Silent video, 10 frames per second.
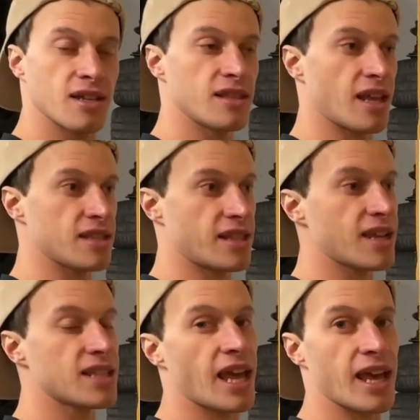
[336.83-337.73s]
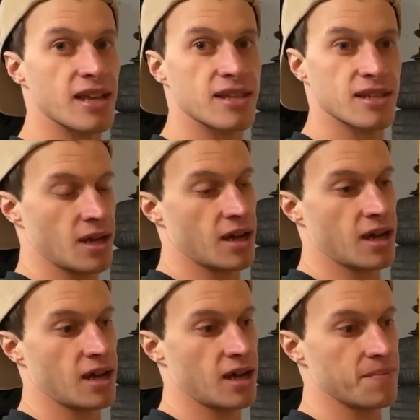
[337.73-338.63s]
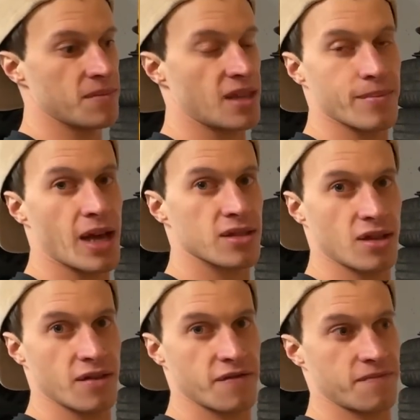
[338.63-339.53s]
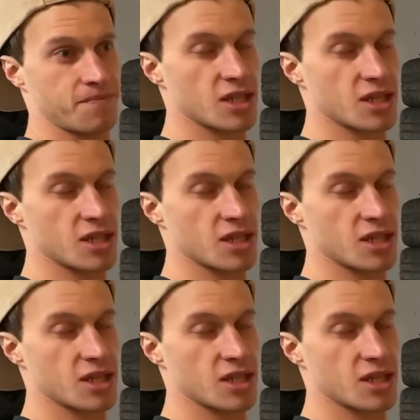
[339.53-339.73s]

they dictate the amount of